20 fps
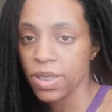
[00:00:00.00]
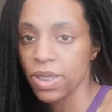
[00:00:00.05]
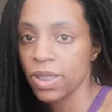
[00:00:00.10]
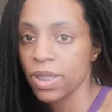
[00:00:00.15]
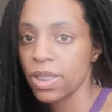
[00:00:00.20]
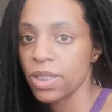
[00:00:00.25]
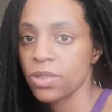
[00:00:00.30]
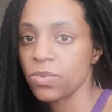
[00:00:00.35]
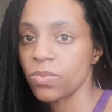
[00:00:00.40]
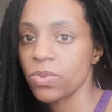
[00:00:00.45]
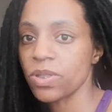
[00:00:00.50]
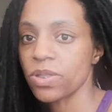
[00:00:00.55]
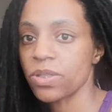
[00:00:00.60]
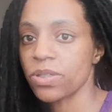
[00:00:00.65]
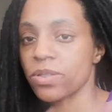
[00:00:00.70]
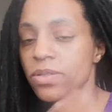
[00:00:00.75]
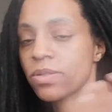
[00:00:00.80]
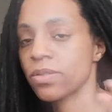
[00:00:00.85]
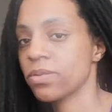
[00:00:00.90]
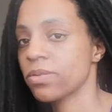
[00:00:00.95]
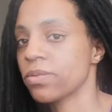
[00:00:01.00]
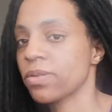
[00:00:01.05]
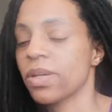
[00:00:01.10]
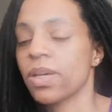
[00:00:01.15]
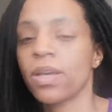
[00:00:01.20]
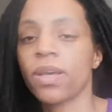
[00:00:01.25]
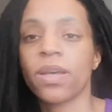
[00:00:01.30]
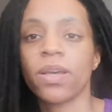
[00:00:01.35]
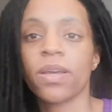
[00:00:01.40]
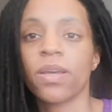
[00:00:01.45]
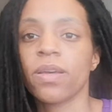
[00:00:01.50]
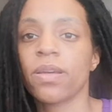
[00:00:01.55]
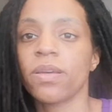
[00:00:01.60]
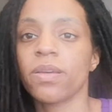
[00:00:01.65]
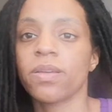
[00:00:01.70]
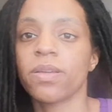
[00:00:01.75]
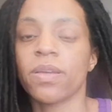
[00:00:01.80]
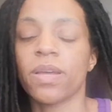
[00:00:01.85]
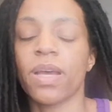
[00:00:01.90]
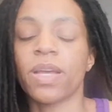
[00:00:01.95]
and this was just
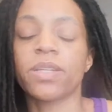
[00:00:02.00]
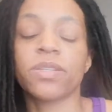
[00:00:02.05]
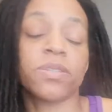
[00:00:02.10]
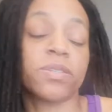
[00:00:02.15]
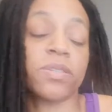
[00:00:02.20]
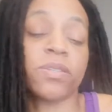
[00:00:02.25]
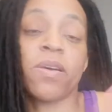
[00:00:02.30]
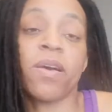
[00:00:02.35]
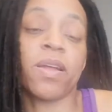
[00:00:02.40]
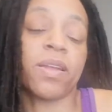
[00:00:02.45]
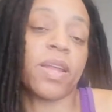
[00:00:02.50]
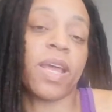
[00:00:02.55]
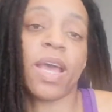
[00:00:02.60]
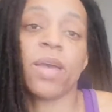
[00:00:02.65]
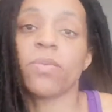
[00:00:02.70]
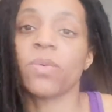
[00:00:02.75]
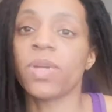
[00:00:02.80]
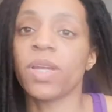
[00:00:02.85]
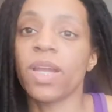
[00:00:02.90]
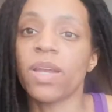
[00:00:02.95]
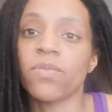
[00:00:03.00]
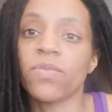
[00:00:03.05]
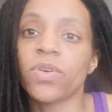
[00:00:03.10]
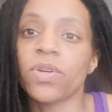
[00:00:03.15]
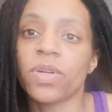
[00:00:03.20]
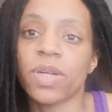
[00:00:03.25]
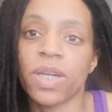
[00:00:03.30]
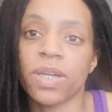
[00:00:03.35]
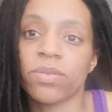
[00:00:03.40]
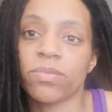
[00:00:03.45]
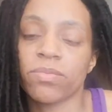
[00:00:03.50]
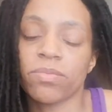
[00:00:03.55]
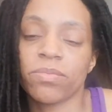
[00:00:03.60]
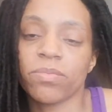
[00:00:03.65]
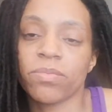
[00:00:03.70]
I just thought I would never get